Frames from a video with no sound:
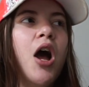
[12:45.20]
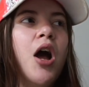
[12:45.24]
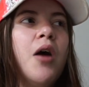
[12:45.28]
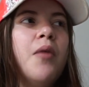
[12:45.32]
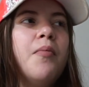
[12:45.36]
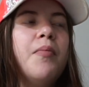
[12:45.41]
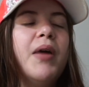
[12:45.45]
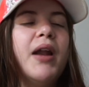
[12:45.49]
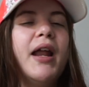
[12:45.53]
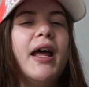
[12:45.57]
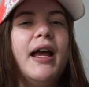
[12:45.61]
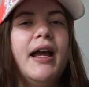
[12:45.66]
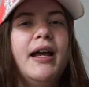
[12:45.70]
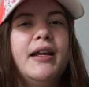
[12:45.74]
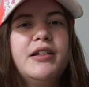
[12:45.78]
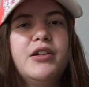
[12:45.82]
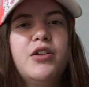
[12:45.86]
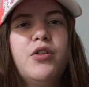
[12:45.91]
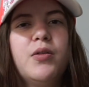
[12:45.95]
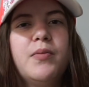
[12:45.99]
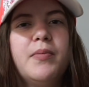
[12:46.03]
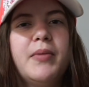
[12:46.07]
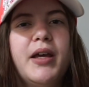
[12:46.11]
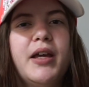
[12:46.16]
But I had to
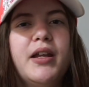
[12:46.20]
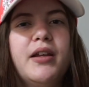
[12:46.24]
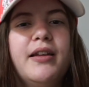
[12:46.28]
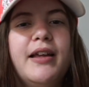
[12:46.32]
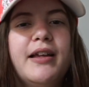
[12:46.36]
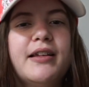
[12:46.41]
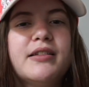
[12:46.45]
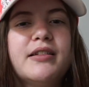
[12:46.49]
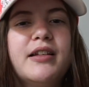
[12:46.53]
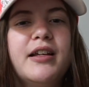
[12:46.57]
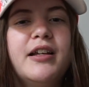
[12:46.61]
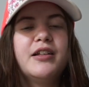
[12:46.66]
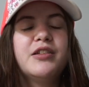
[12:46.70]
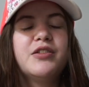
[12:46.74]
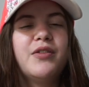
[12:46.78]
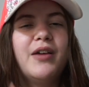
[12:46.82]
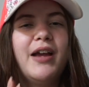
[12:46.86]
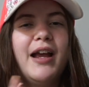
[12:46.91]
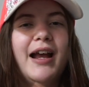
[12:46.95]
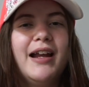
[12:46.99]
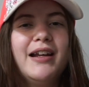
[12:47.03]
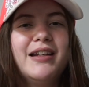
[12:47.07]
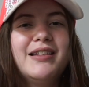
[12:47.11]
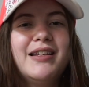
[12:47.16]
go to bed last night, so I
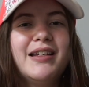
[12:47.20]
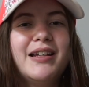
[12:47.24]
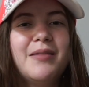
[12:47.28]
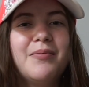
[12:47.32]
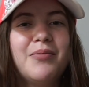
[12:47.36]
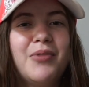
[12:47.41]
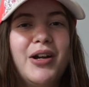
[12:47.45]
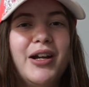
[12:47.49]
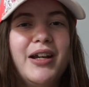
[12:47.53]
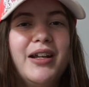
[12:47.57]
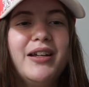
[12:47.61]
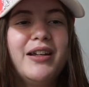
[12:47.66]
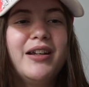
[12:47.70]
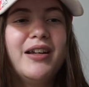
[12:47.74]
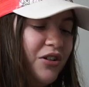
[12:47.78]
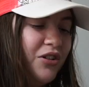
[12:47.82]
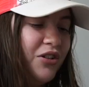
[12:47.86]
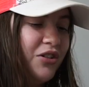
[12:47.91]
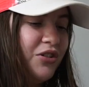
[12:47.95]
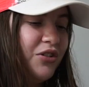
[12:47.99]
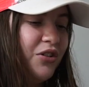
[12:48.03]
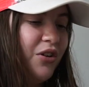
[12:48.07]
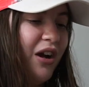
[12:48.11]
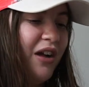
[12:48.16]
had to take a break.
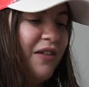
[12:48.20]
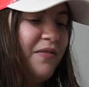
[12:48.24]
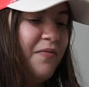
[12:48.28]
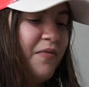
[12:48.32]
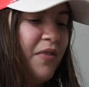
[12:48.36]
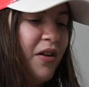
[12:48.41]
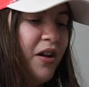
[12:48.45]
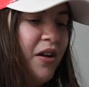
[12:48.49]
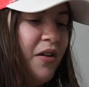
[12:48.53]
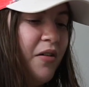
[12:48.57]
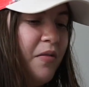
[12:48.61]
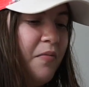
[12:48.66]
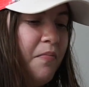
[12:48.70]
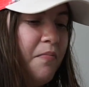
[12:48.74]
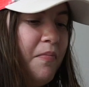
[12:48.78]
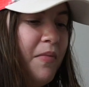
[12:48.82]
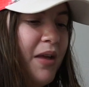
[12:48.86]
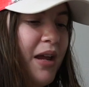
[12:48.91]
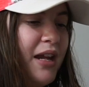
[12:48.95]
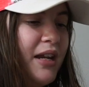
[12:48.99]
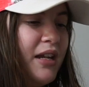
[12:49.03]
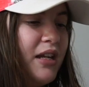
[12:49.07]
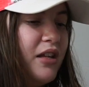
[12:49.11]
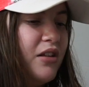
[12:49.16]
So I've
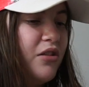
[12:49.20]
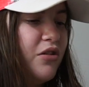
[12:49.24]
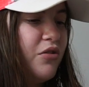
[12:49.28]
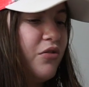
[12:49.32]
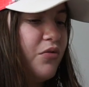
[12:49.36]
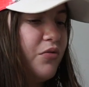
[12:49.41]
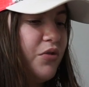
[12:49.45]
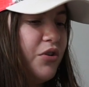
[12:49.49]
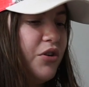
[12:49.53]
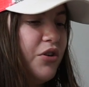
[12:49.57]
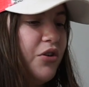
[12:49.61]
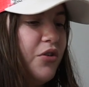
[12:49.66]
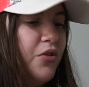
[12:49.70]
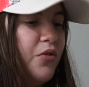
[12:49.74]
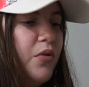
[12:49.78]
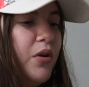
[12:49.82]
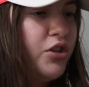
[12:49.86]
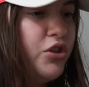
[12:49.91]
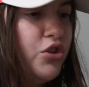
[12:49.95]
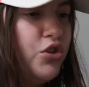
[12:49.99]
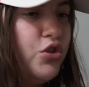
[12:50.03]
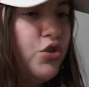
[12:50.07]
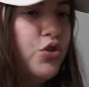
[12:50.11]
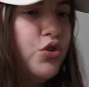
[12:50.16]
made it through
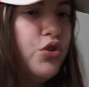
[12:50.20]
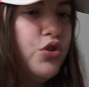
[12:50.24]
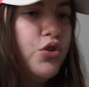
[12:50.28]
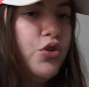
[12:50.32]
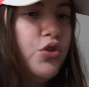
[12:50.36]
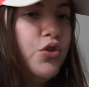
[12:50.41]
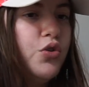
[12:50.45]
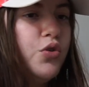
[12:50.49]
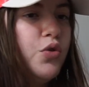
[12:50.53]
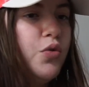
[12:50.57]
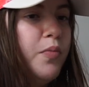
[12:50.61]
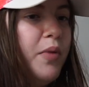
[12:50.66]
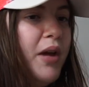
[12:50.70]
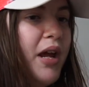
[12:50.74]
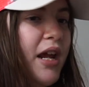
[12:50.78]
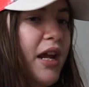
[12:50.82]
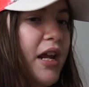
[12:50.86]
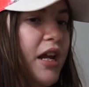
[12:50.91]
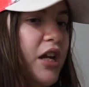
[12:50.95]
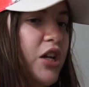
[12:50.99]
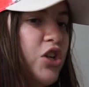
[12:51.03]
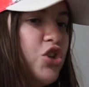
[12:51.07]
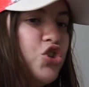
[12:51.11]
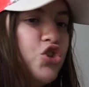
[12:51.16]
to
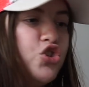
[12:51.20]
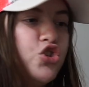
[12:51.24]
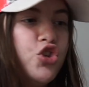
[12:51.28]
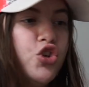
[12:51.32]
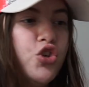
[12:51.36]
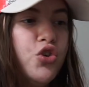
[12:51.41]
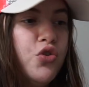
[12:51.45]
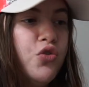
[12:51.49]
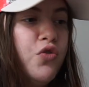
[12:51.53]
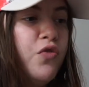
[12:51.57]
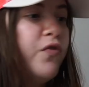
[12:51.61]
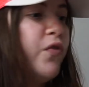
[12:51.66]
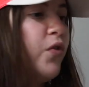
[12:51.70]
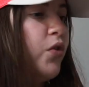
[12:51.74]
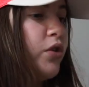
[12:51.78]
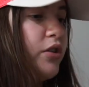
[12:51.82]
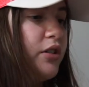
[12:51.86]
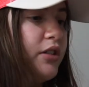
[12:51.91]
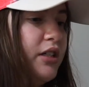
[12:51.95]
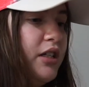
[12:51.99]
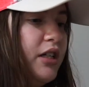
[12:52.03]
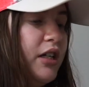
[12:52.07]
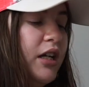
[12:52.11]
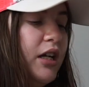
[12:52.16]
page
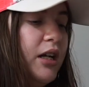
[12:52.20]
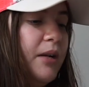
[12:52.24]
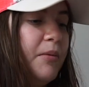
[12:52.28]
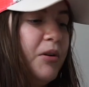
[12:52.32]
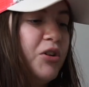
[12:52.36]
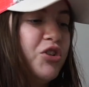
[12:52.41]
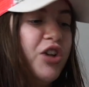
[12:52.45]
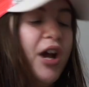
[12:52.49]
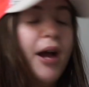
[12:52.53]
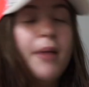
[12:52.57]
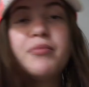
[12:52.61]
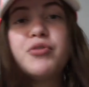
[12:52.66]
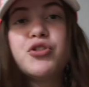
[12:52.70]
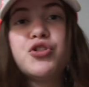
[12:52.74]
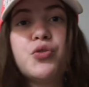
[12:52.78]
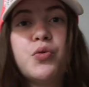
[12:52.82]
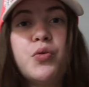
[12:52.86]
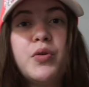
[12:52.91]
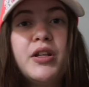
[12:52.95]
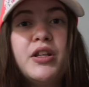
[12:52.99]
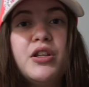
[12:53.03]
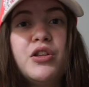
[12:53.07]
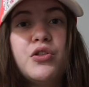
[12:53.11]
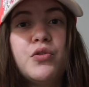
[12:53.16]
214. I'm on chapter
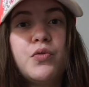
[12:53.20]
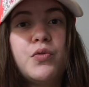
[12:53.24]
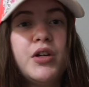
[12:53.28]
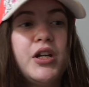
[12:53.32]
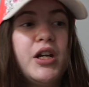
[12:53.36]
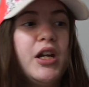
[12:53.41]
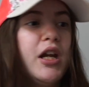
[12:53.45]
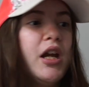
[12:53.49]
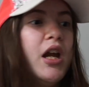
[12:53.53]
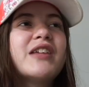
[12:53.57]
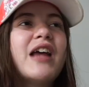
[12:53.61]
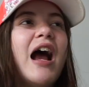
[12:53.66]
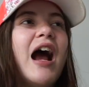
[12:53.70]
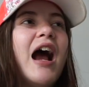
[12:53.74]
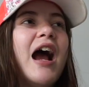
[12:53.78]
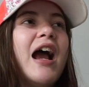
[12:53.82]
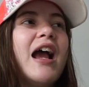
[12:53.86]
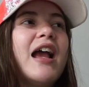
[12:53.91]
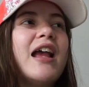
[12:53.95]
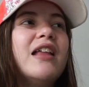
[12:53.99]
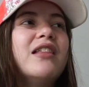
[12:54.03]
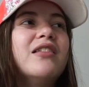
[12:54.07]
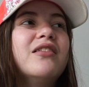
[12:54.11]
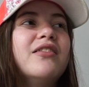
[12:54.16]
23.
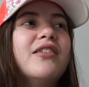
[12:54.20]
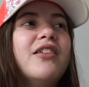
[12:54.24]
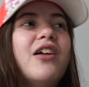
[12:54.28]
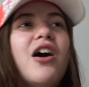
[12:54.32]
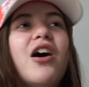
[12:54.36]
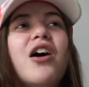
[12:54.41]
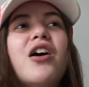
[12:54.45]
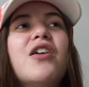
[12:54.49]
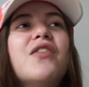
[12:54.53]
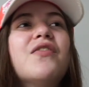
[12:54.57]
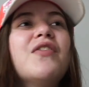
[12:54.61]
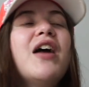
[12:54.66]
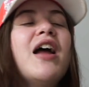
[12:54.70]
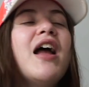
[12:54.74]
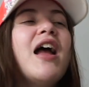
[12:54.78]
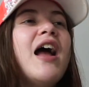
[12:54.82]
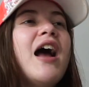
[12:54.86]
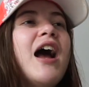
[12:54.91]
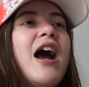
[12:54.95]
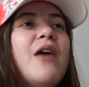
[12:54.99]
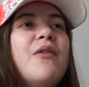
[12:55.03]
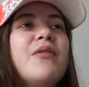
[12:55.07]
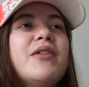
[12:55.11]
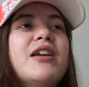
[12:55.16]
I love
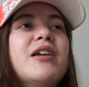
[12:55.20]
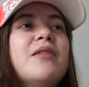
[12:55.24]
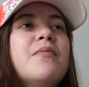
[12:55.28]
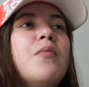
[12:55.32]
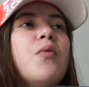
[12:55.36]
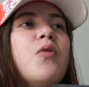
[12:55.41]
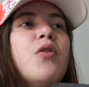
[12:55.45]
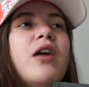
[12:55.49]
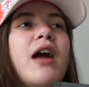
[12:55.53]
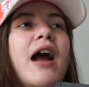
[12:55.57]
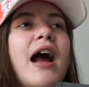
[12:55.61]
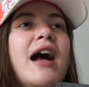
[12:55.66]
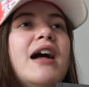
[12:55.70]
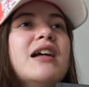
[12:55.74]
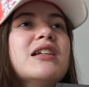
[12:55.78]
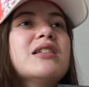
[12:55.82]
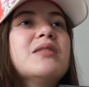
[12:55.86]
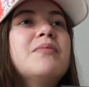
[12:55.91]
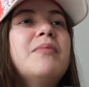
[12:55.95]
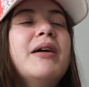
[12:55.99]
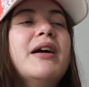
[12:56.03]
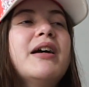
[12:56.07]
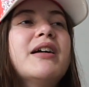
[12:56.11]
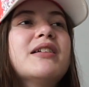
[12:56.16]
how we get more
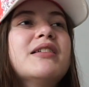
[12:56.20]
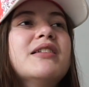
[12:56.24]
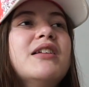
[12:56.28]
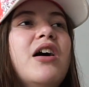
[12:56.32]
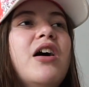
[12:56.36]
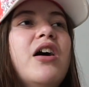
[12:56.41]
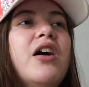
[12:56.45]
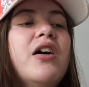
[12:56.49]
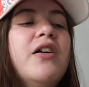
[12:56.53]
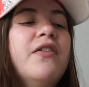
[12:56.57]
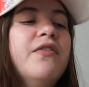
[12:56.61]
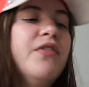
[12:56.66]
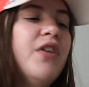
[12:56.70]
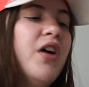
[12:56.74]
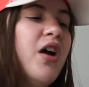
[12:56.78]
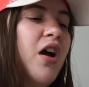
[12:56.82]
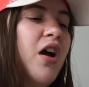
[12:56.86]
aspects of